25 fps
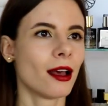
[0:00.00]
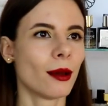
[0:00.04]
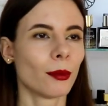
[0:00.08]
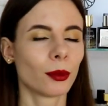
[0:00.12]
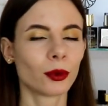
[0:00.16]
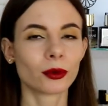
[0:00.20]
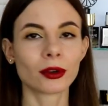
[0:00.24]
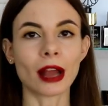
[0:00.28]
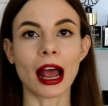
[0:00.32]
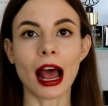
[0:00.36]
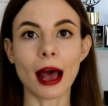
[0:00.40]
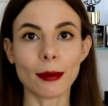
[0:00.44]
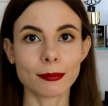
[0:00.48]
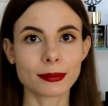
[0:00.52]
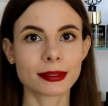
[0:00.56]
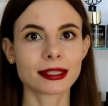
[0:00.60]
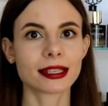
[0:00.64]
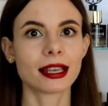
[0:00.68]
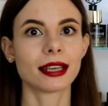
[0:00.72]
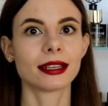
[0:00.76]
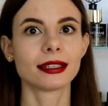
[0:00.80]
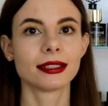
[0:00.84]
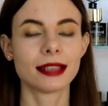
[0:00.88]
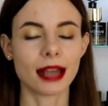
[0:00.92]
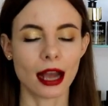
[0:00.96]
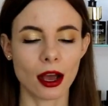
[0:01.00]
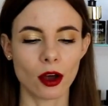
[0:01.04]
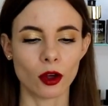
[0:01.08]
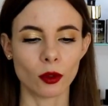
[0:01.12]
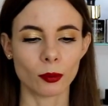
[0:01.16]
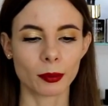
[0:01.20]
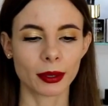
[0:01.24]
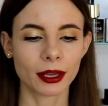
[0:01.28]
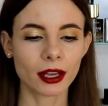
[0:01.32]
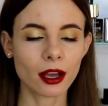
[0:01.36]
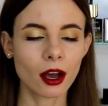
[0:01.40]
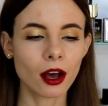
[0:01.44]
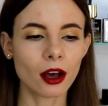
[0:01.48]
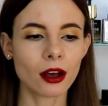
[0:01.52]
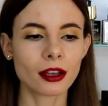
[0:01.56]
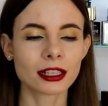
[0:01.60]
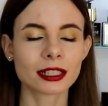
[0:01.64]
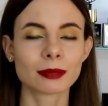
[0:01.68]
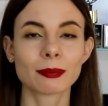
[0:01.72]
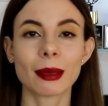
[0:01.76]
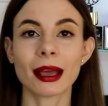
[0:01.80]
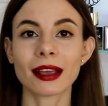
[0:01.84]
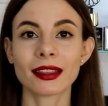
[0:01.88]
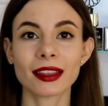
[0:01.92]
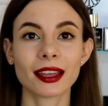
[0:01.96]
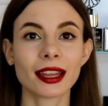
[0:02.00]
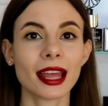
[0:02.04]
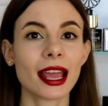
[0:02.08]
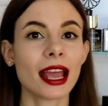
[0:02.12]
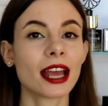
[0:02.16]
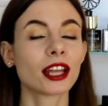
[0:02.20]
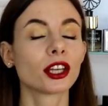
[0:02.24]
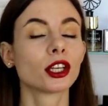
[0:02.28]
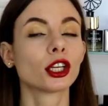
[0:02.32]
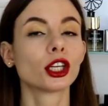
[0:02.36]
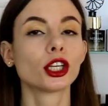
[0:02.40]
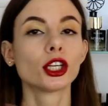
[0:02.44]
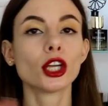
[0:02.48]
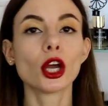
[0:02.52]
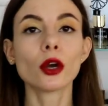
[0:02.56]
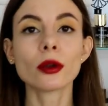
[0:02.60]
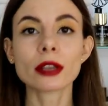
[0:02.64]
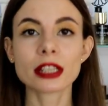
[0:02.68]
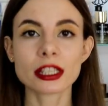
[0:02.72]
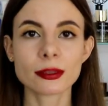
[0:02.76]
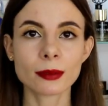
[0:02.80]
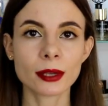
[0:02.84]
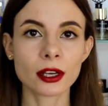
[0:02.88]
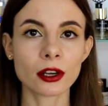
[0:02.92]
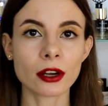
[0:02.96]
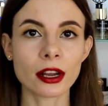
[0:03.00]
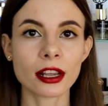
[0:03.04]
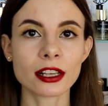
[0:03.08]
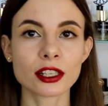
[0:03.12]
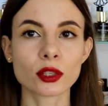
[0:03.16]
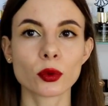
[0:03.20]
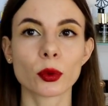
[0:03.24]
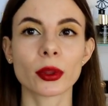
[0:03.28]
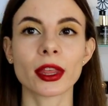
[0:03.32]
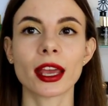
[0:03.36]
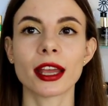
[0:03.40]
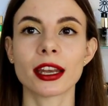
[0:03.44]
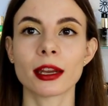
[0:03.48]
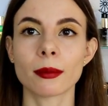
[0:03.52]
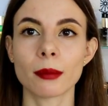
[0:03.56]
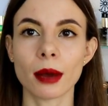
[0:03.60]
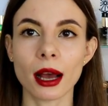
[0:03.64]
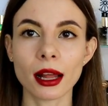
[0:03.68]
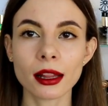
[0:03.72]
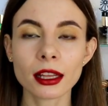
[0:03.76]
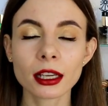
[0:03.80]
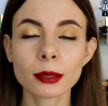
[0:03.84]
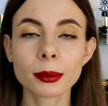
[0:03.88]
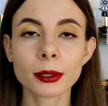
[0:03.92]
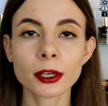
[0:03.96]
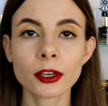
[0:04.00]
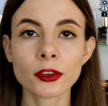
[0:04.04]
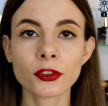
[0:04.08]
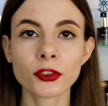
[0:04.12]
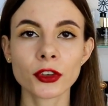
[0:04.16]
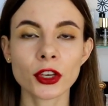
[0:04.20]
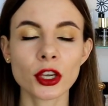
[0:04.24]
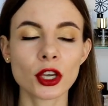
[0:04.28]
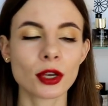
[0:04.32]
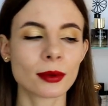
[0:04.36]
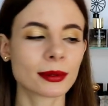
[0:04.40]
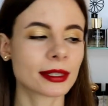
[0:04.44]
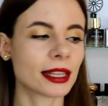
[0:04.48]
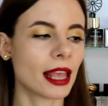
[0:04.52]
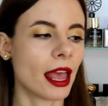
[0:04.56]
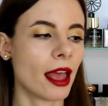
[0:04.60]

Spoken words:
put upside down, because back then I had no experience with animalic perfumes,